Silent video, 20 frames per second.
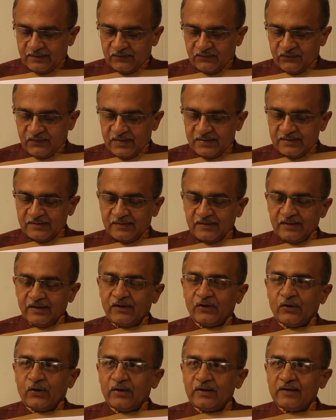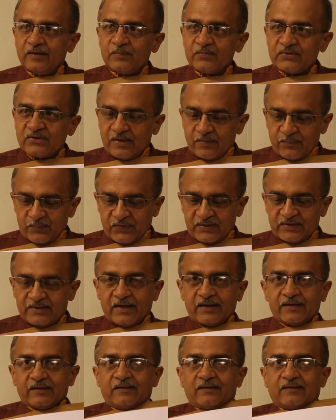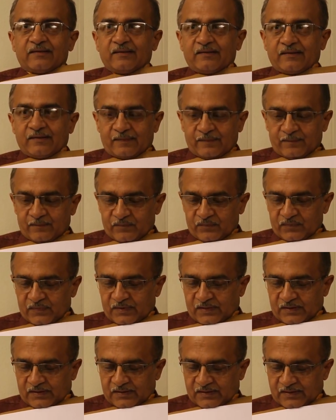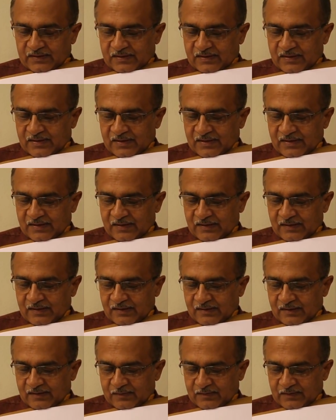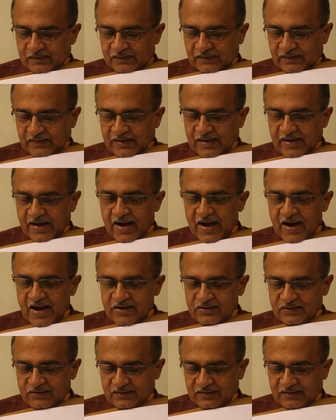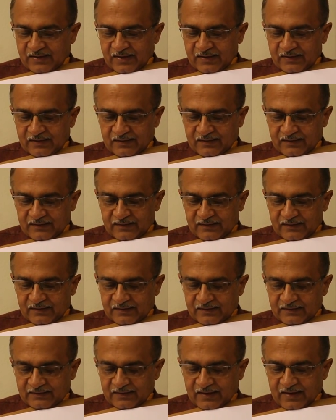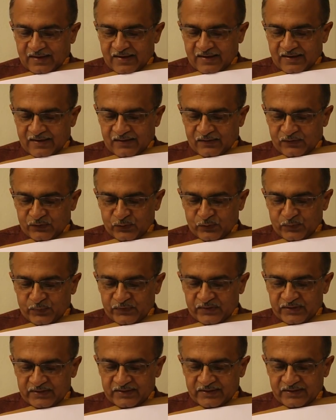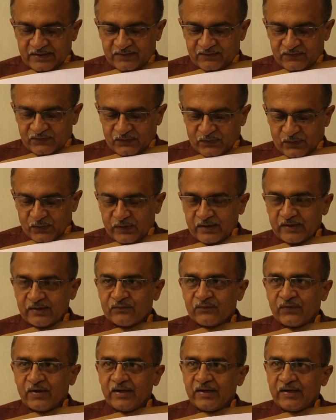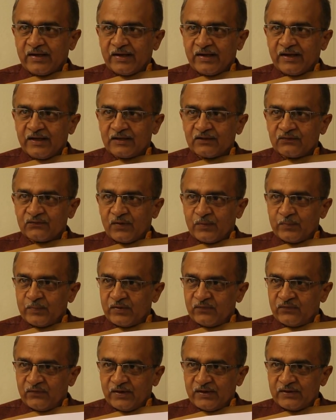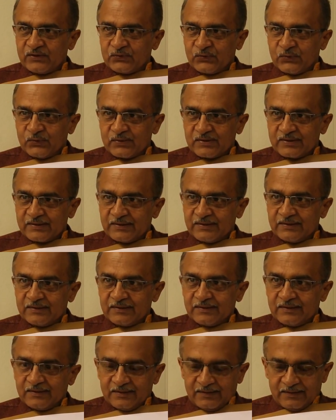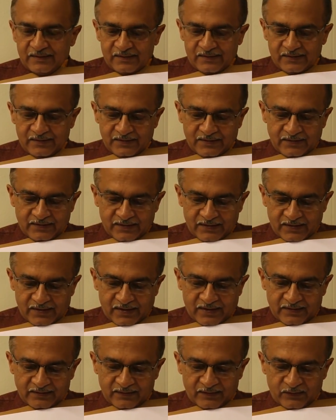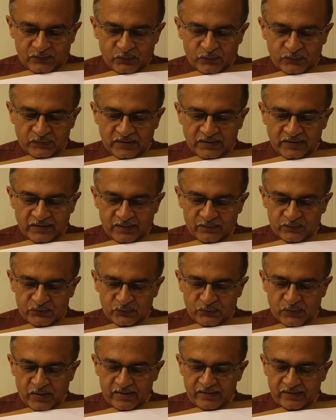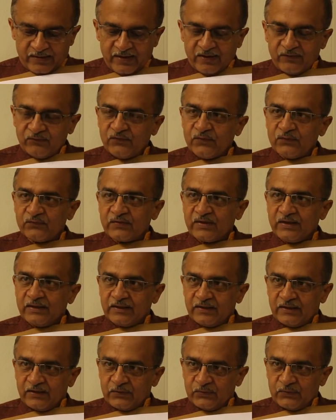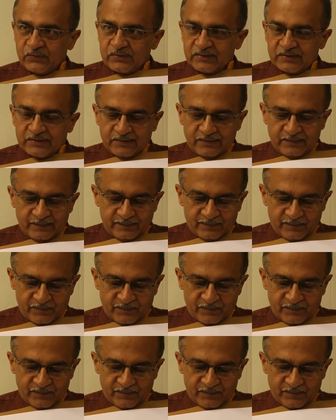the first three columns represent the cash that the Sahara group received on different dates from different sources, and the total comes to 115 crores.